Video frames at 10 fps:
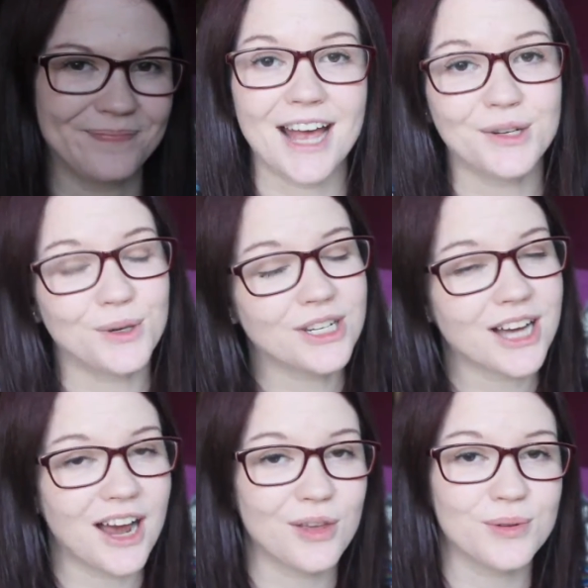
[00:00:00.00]
And to
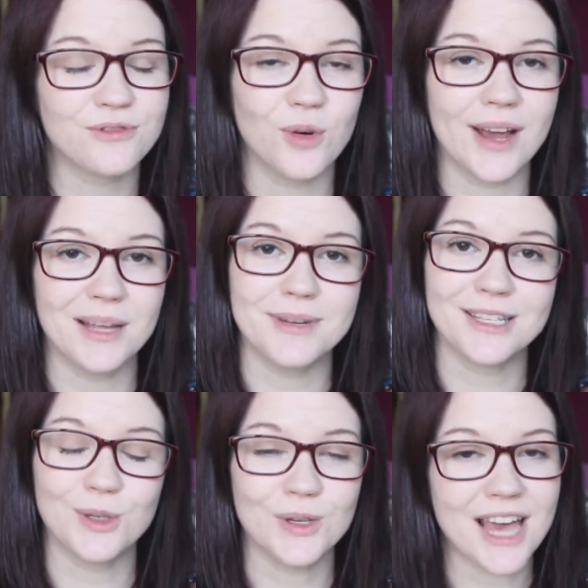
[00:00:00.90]
tie those four
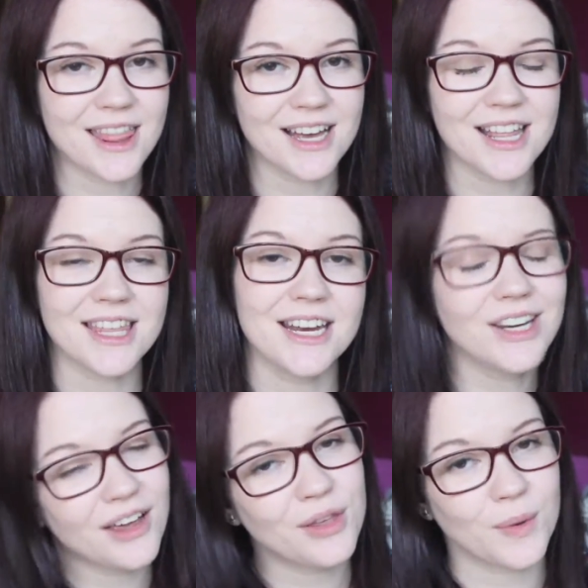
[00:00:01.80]
elements together, the
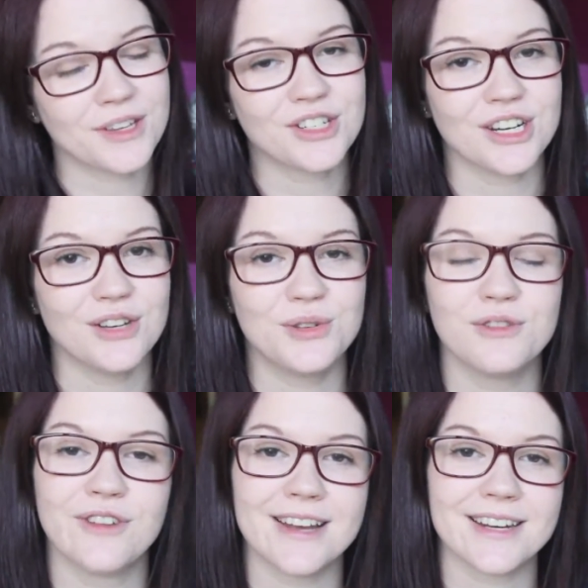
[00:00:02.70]
ninth question is to
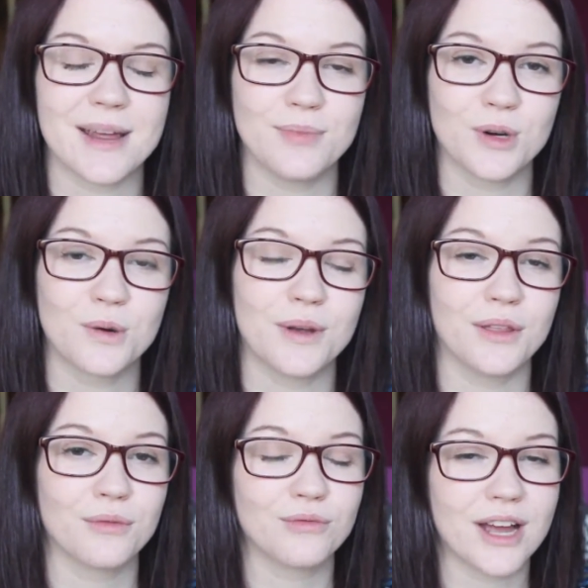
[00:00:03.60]
find a book
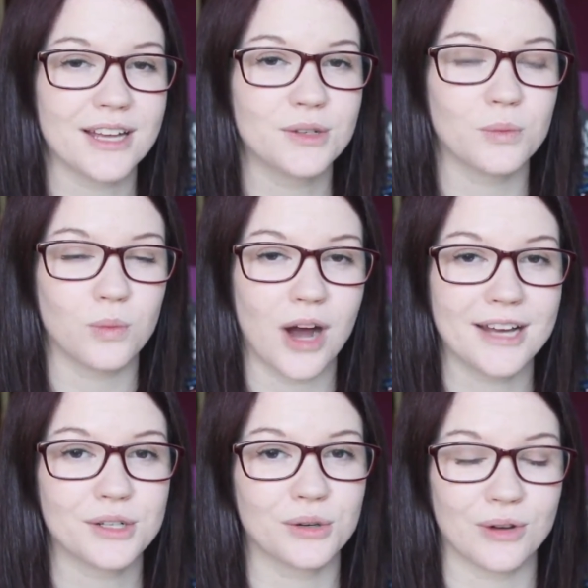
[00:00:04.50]
with red,
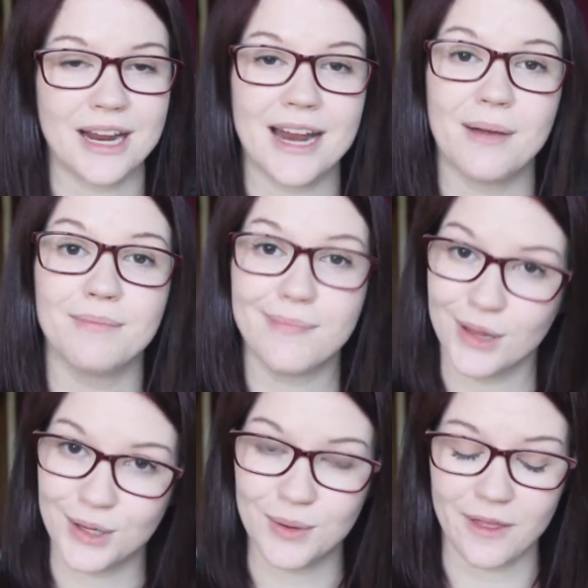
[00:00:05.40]
white, green, and
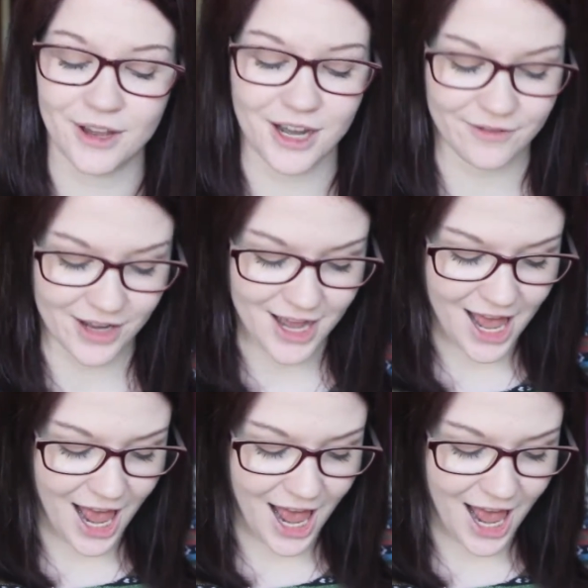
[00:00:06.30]
blue on the cover.